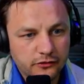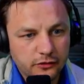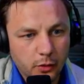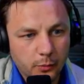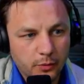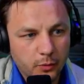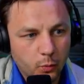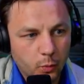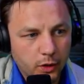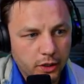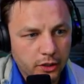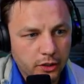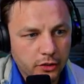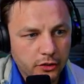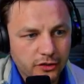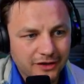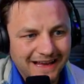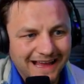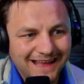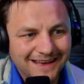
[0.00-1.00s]
Open winner.
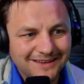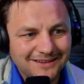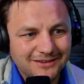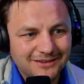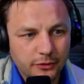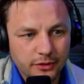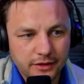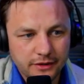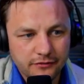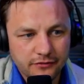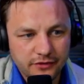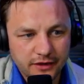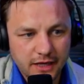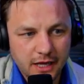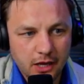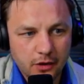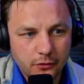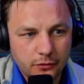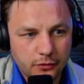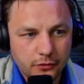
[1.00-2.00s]
You got Tony
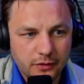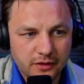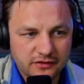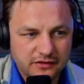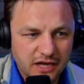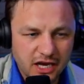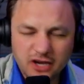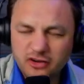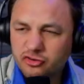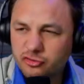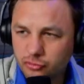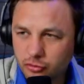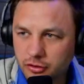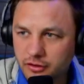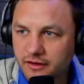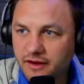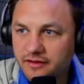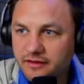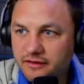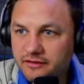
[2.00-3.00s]
Finau, who has kind of
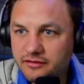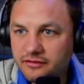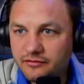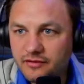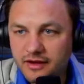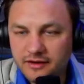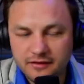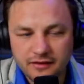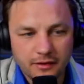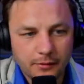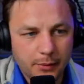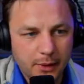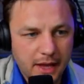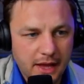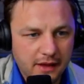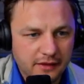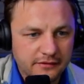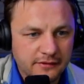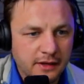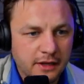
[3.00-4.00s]
struggled at this event in the
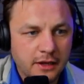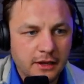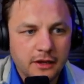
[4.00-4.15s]
past.